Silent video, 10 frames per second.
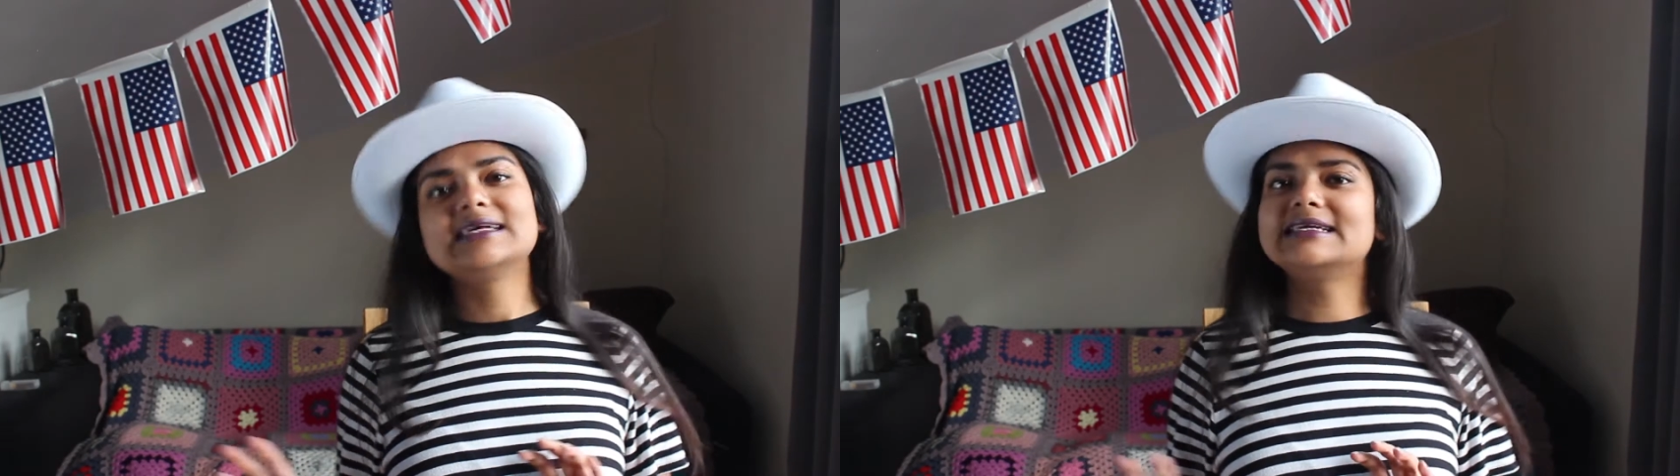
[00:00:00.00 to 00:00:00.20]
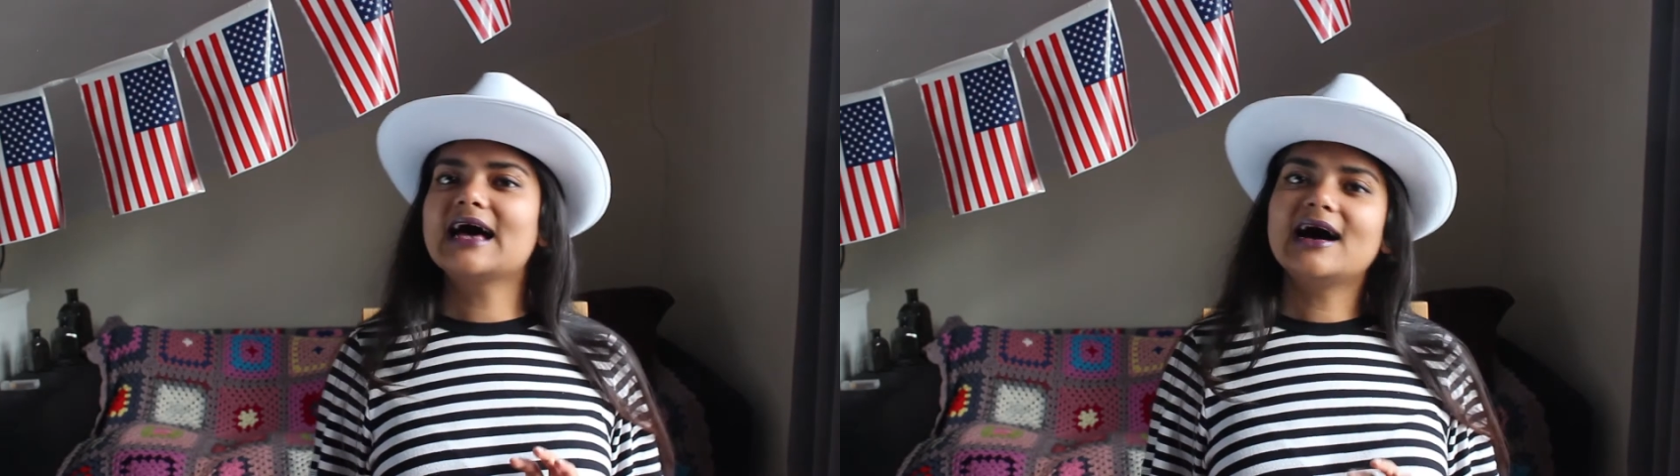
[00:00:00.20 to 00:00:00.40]

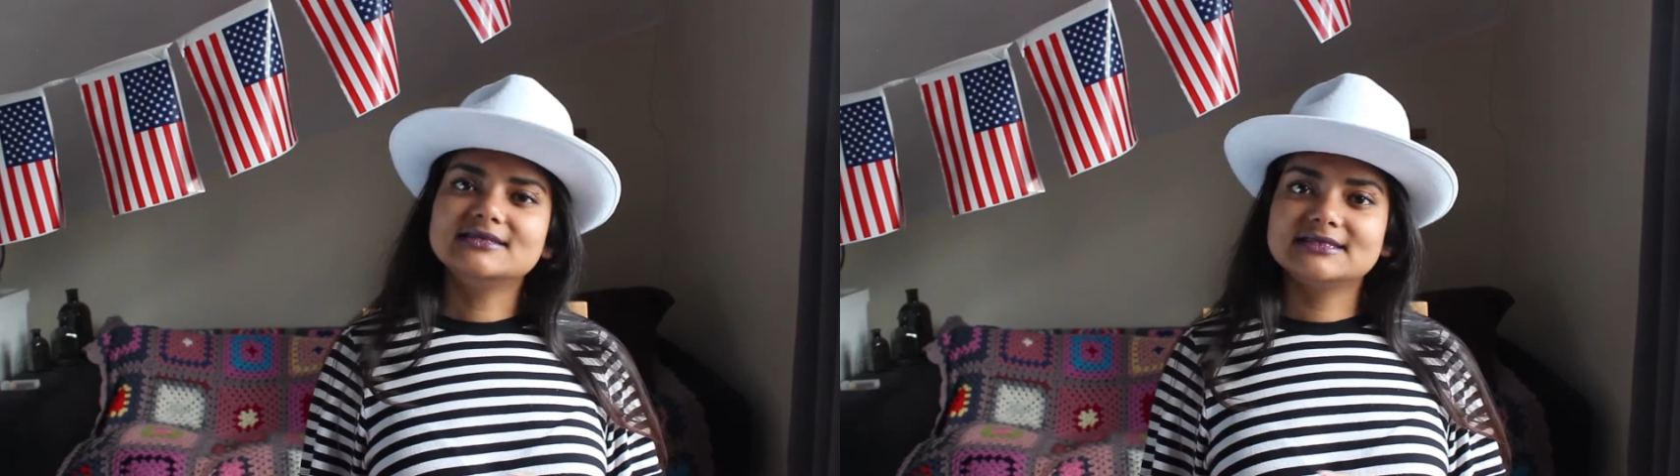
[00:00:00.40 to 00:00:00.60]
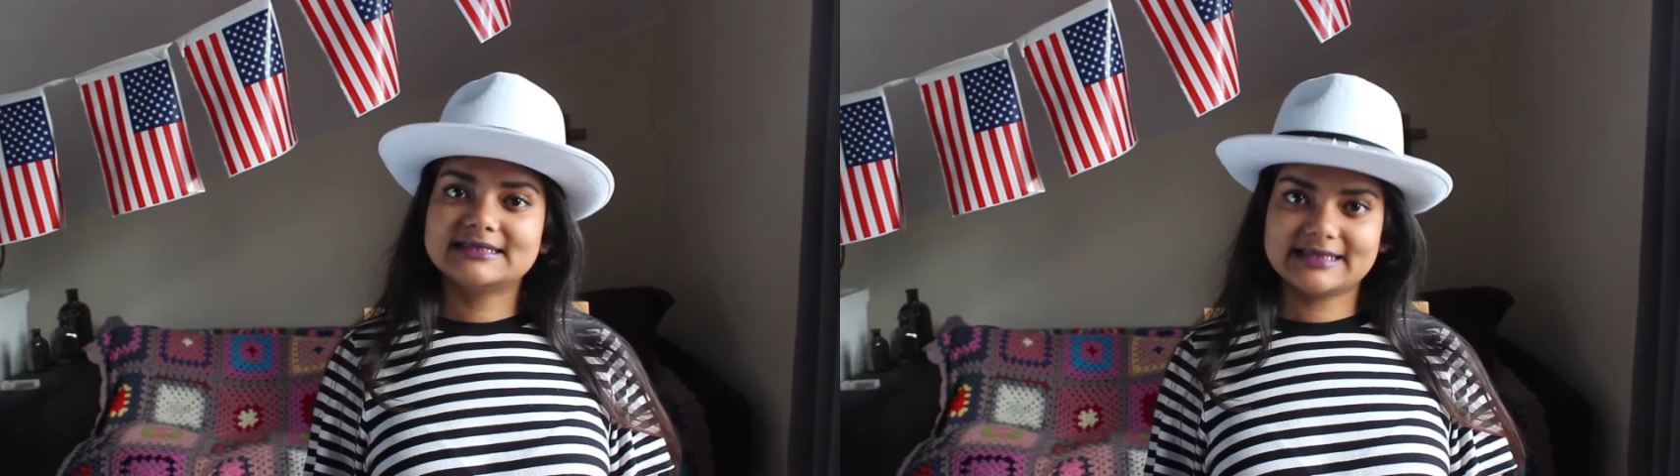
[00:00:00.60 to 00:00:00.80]
and
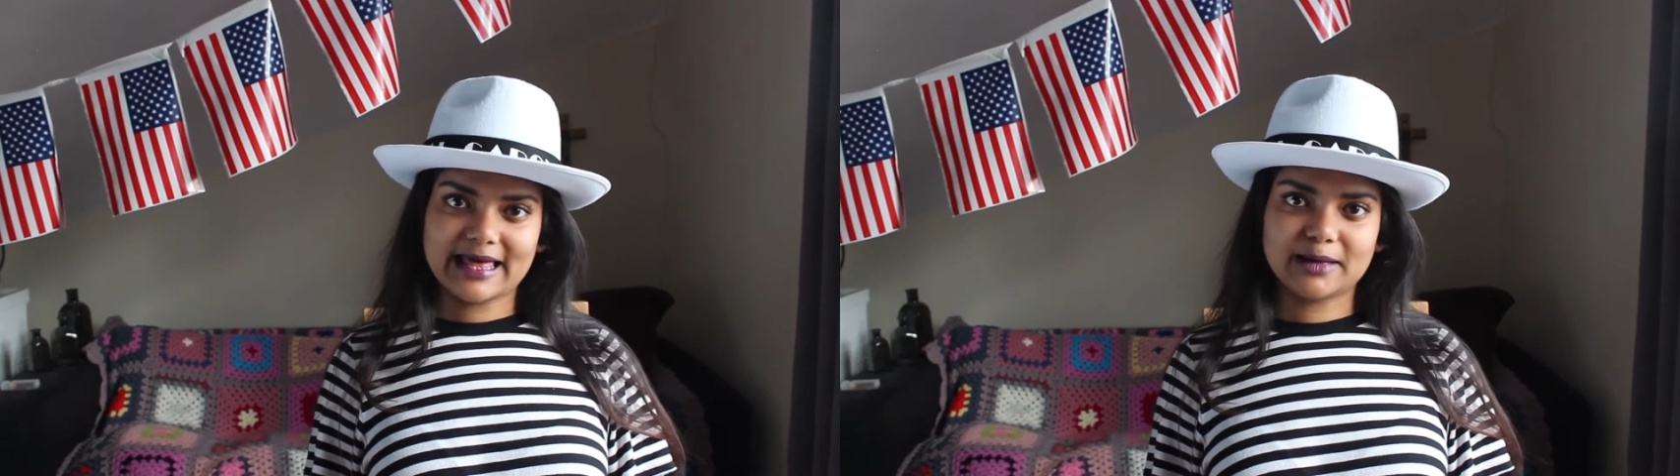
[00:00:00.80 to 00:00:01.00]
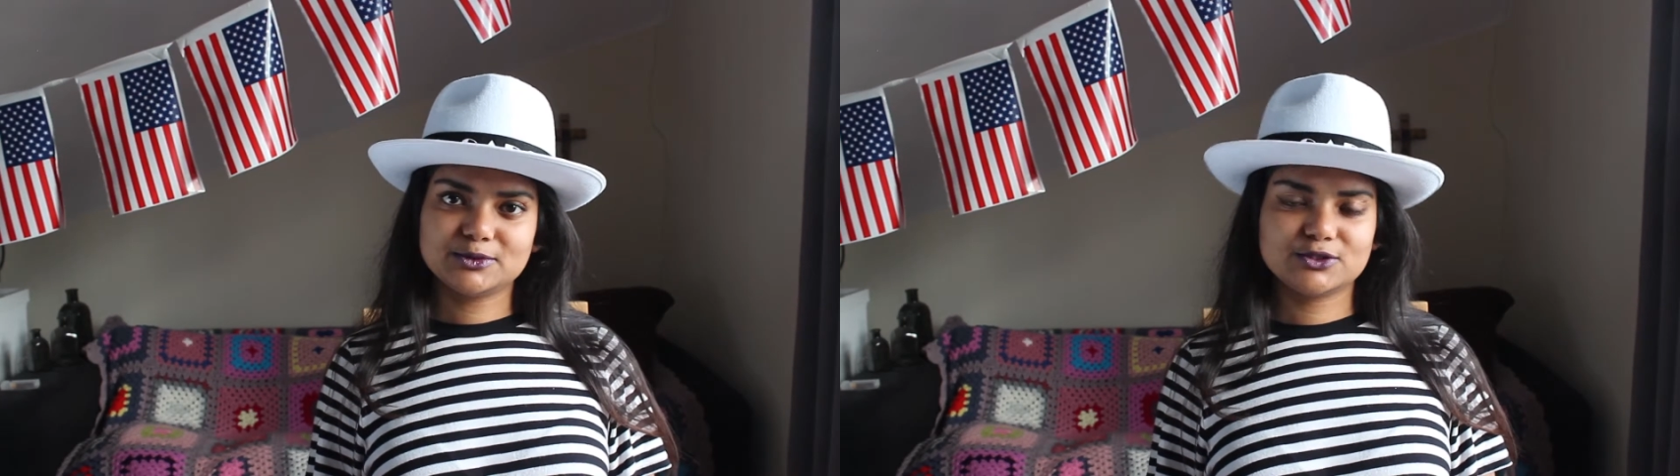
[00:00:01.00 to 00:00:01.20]
asked
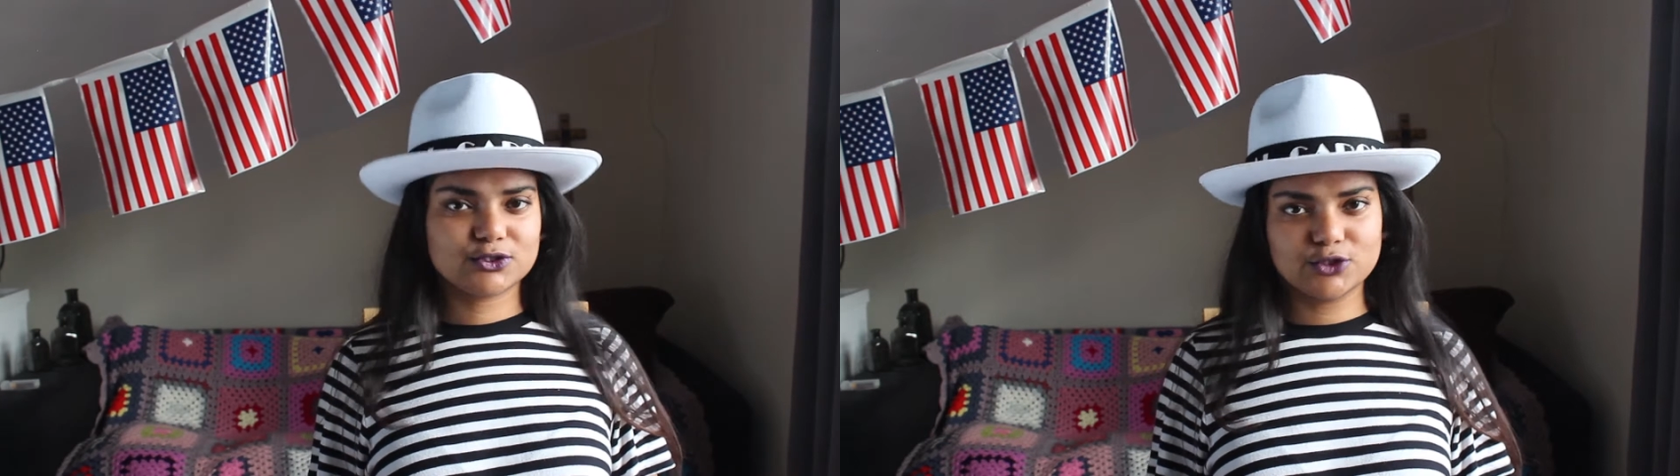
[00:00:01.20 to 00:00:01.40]
them to